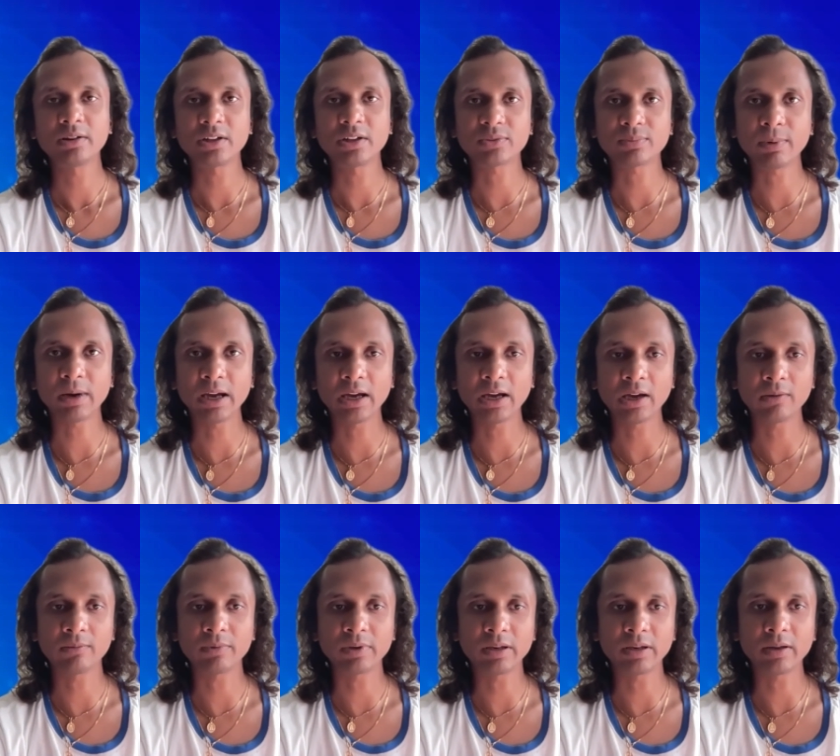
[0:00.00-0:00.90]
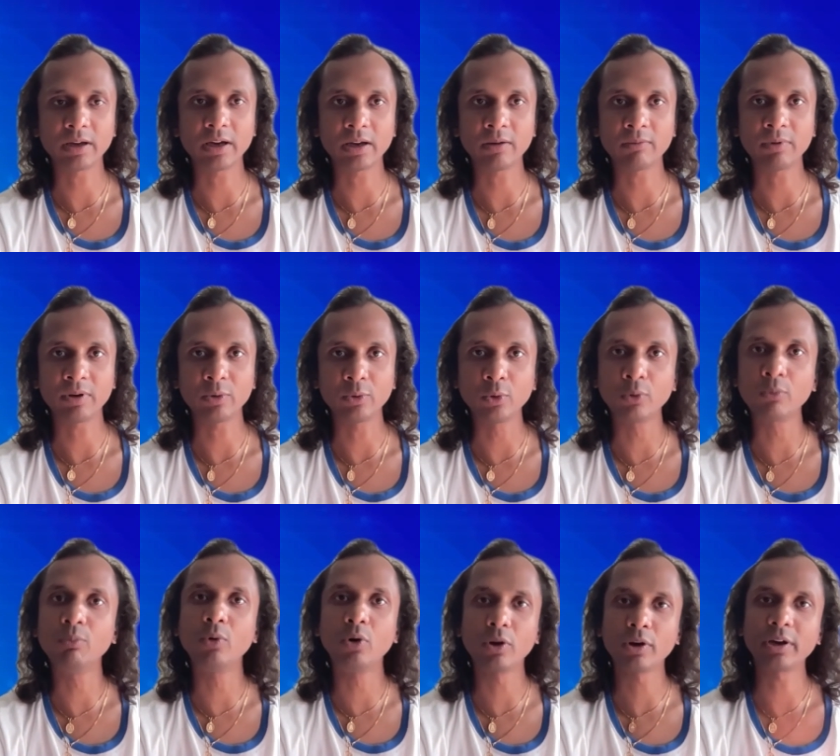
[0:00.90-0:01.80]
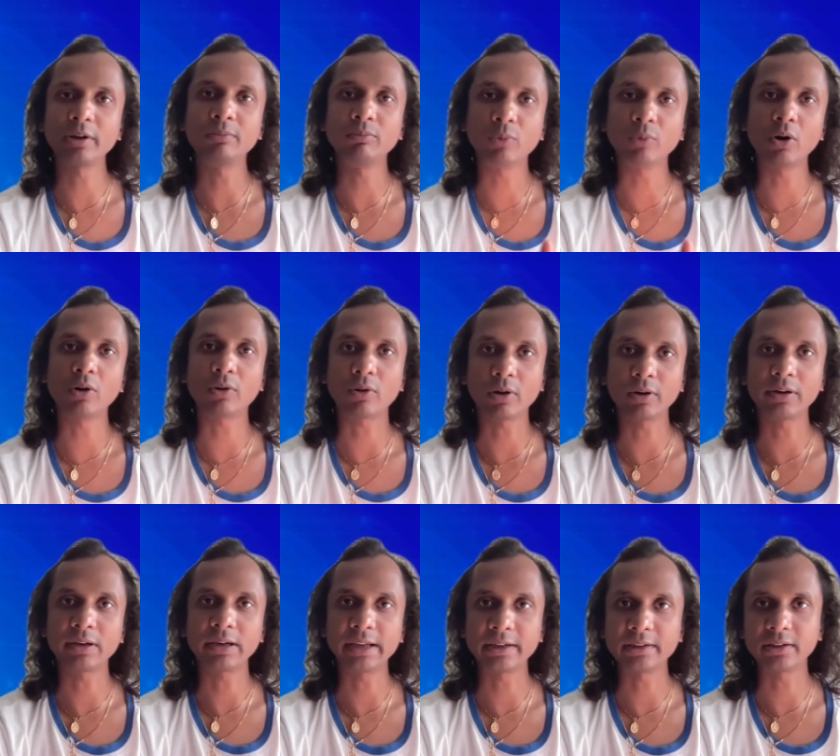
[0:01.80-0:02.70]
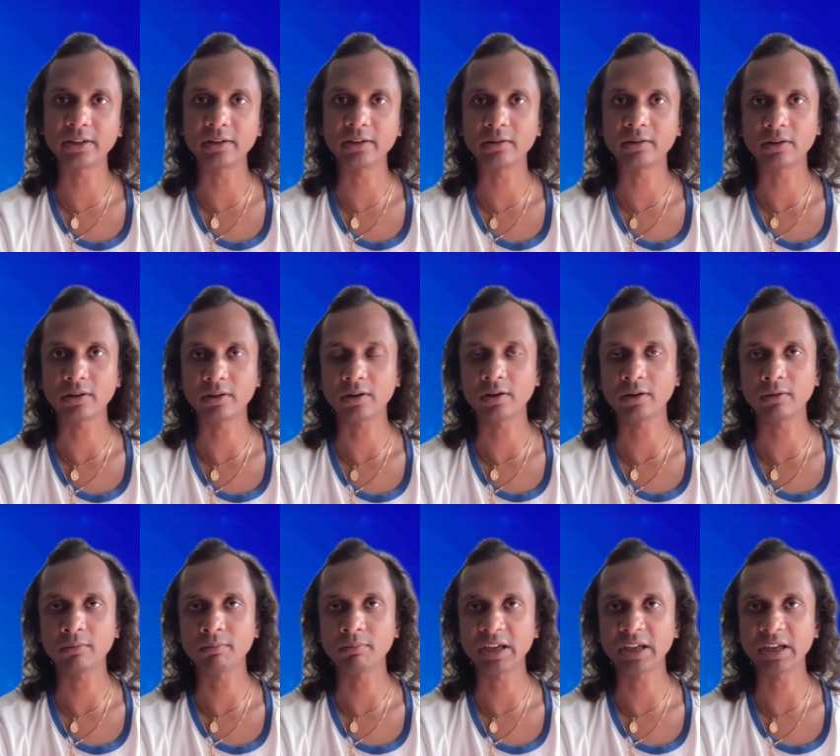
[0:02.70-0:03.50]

that's why i will i will do more and more on linkedin uh,